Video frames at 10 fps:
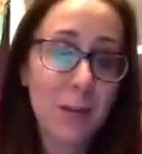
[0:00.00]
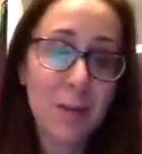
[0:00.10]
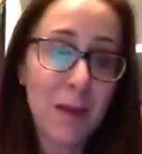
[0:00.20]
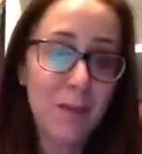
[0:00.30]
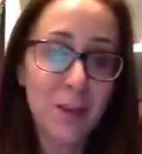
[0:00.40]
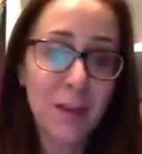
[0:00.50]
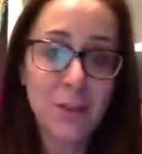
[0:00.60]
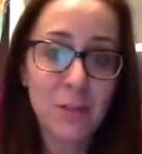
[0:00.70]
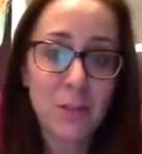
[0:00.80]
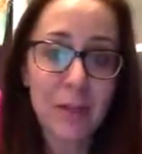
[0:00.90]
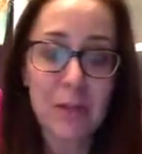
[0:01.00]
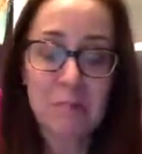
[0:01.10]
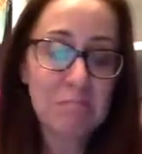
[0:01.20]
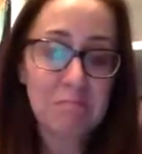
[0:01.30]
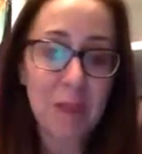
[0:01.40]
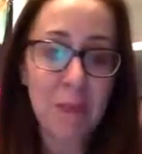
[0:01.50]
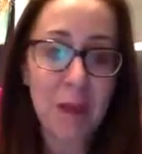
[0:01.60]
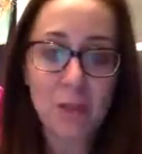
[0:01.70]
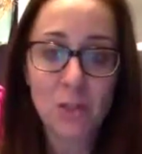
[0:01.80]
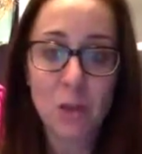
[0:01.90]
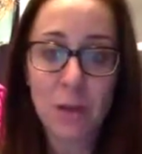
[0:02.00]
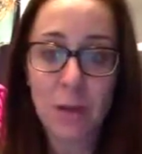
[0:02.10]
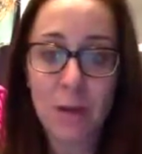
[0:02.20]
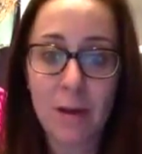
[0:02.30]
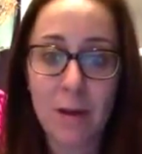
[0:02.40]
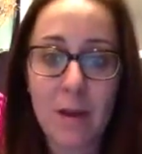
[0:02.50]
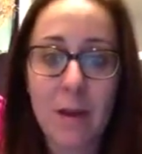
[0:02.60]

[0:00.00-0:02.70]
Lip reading: I'm not afraid to admit it. I'm not sorry about it.